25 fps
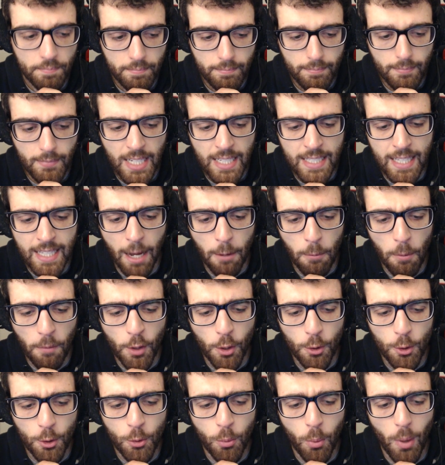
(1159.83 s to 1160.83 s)
Now, we've
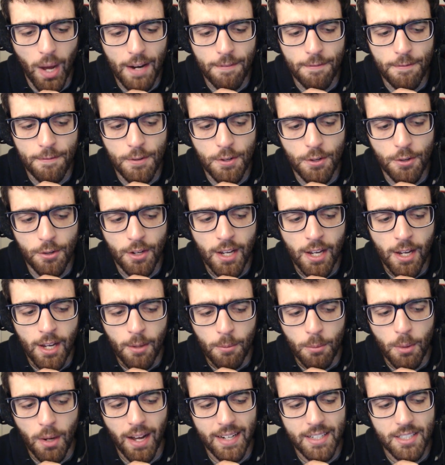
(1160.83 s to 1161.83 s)
got quite a few,
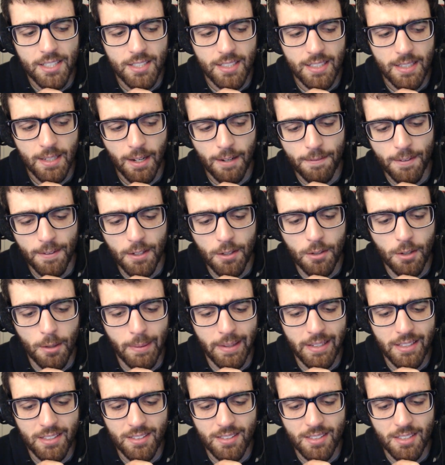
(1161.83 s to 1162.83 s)
I think we've got
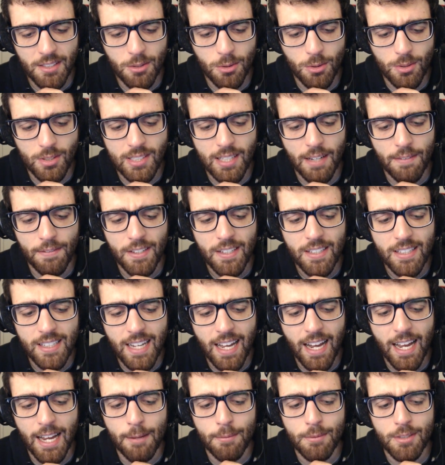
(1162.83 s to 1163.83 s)
about 6 or 7
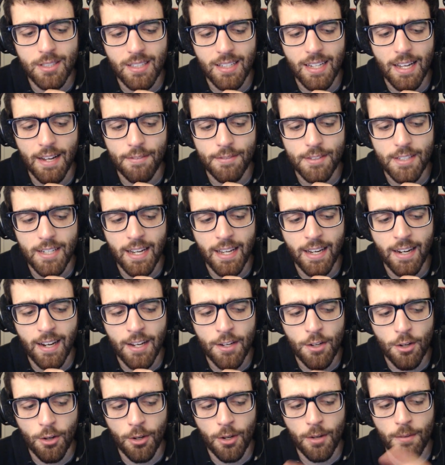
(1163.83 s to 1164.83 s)
games left, and I
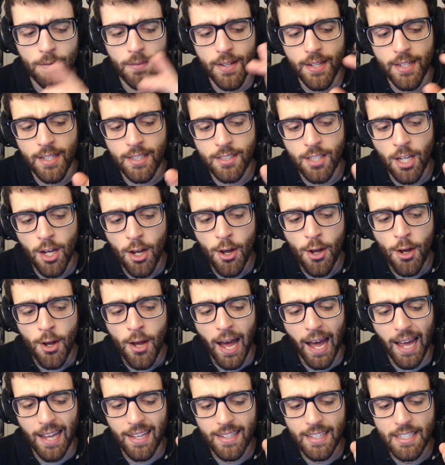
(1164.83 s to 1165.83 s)
know there's
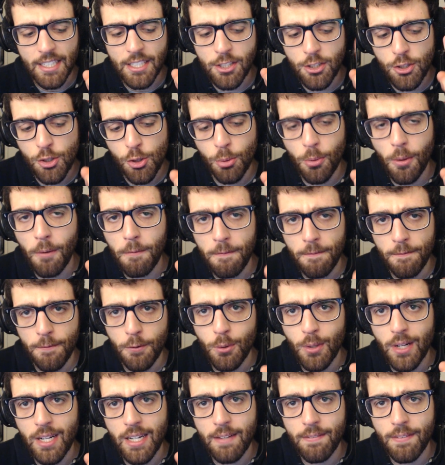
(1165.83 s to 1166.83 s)
at least 2 or
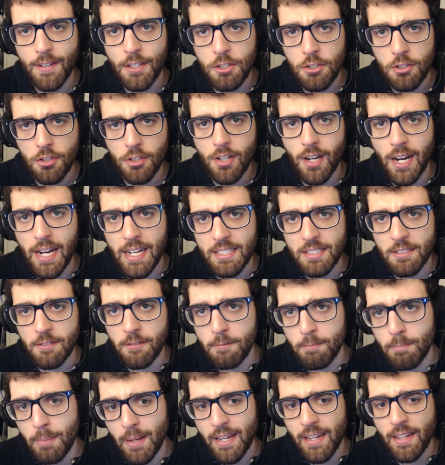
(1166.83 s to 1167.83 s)
3 that you guys
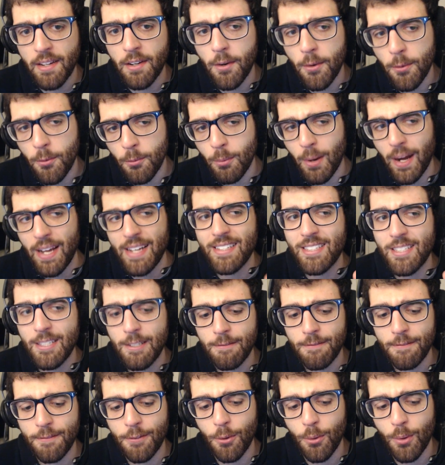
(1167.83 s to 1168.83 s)
have been waiting
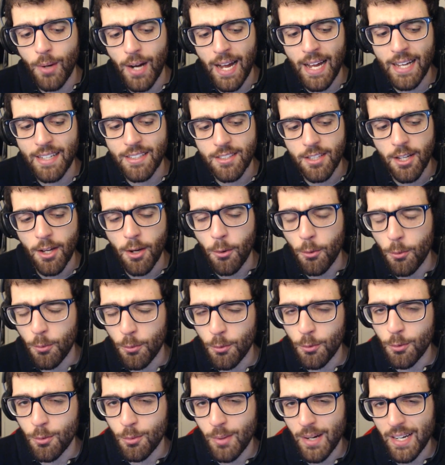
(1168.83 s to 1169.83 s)
for as,
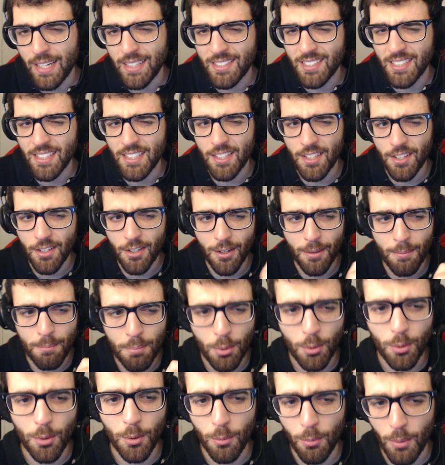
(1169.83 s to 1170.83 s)
where's he going to go and
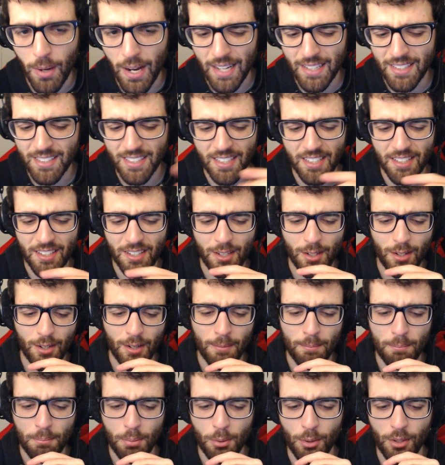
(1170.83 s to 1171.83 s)

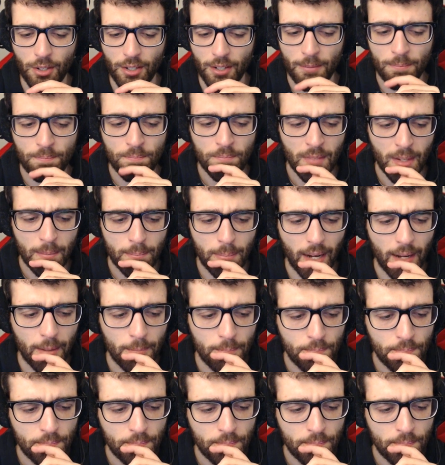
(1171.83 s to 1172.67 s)
put it? But